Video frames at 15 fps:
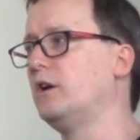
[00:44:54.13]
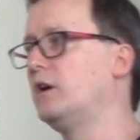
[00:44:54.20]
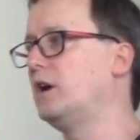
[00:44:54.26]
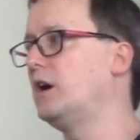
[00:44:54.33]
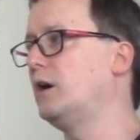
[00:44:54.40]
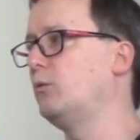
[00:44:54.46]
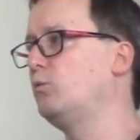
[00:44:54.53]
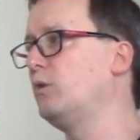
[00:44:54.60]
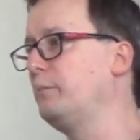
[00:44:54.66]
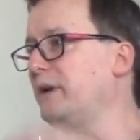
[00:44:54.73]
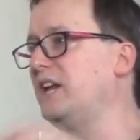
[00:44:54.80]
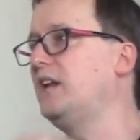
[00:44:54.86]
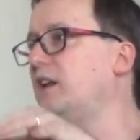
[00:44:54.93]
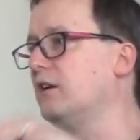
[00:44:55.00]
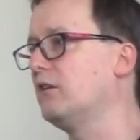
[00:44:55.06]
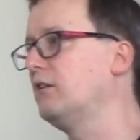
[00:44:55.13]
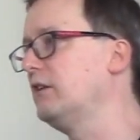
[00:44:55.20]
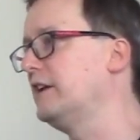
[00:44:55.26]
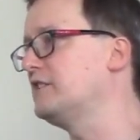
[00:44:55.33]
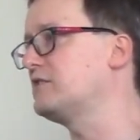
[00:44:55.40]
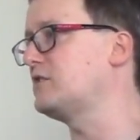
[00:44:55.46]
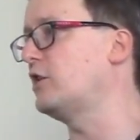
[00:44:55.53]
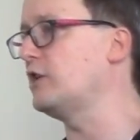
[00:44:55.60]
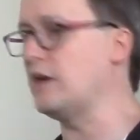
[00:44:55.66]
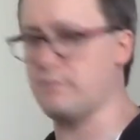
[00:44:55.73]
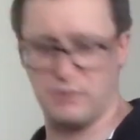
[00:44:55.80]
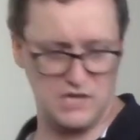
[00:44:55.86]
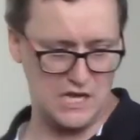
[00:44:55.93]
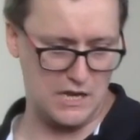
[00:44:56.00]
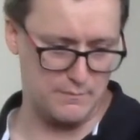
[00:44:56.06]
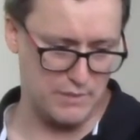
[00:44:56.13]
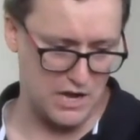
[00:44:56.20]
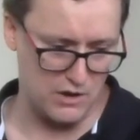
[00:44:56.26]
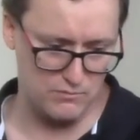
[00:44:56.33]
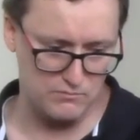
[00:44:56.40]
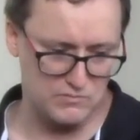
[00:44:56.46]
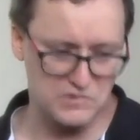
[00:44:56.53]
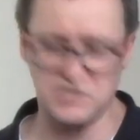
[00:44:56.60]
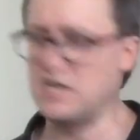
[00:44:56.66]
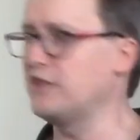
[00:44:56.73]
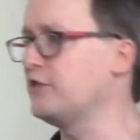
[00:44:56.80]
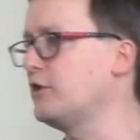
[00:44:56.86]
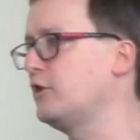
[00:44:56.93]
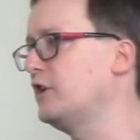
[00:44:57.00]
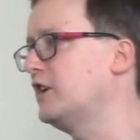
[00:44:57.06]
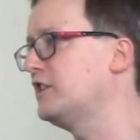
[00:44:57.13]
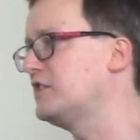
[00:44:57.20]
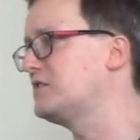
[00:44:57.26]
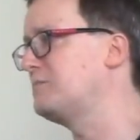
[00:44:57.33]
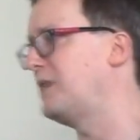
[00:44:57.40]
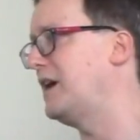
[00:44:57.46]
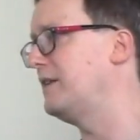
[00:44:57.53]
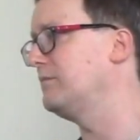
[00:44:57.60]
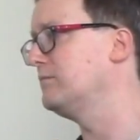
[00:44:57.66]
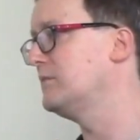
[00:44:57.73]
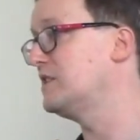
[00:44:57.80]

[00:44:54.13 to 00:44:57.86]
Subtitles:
We'll be here and start up at about 10:30 on the spot.